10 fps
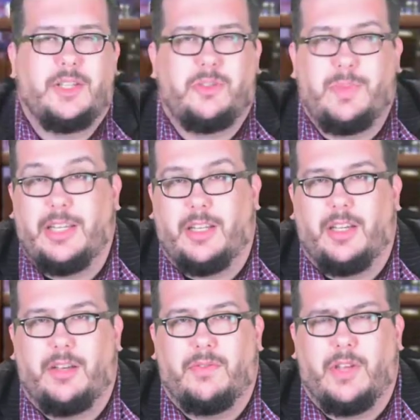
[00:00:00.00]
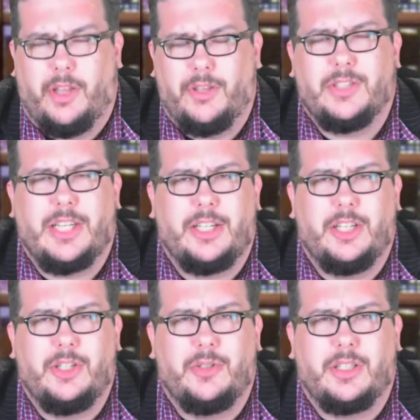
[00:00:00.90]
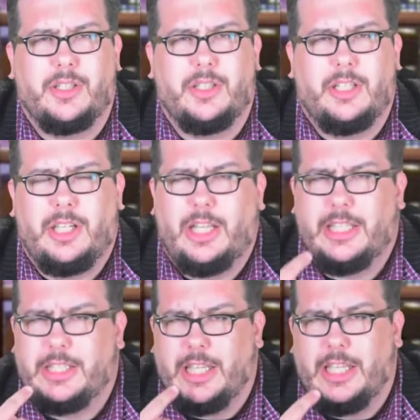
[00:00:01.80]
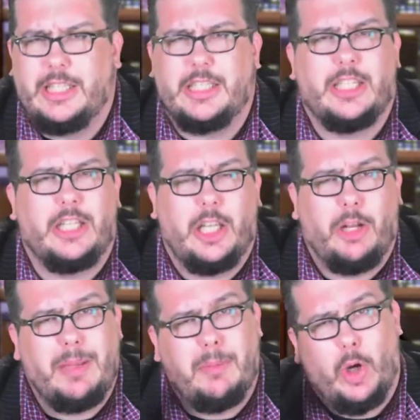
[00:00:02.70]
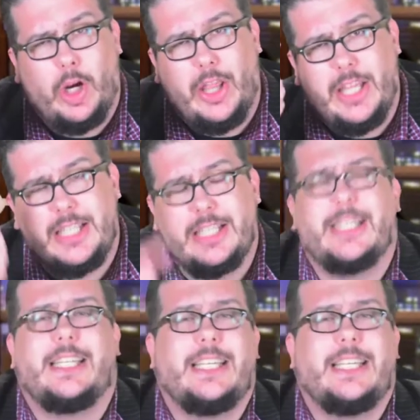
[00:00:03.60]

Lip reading: Speaking of others that could use a little less of this and a little bit more of this,